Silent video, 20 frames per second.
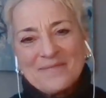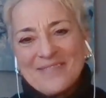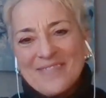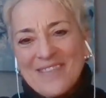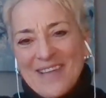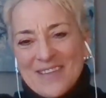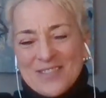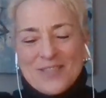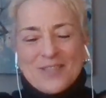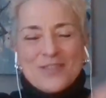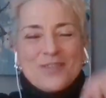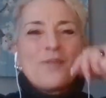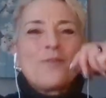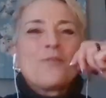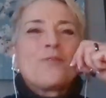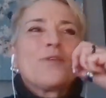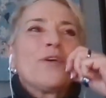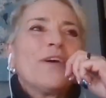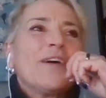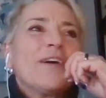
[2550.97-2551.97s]
that's so
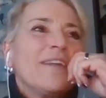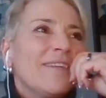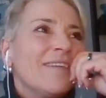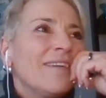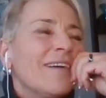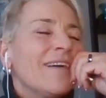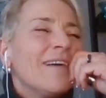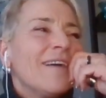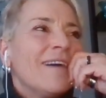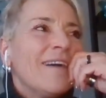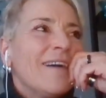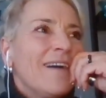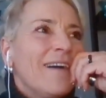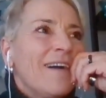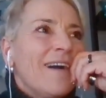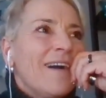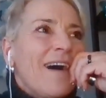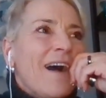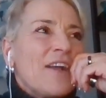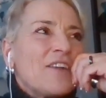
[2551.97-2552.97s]
good.
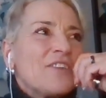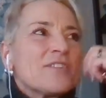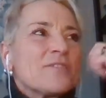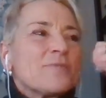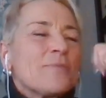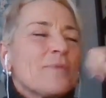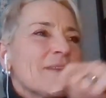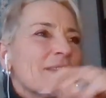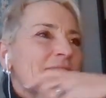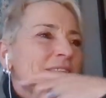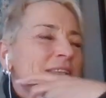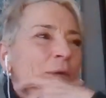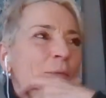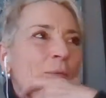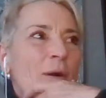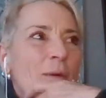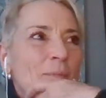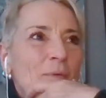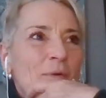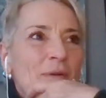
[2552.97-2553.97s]
I just want to say
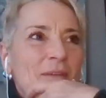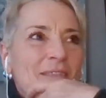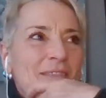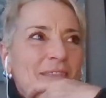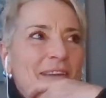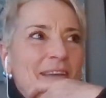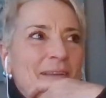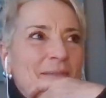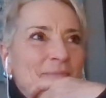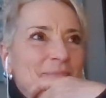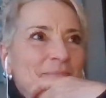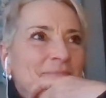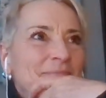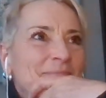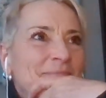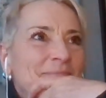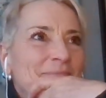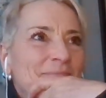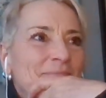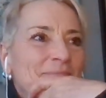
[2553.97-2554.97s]
one more thing
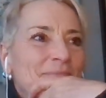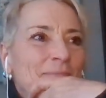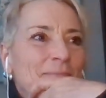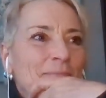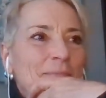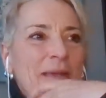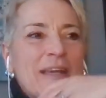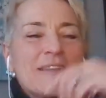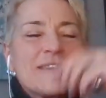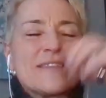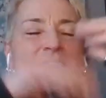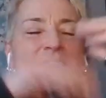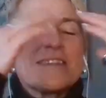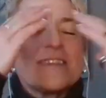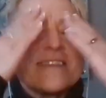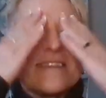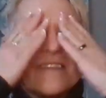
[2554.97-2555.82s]
because this is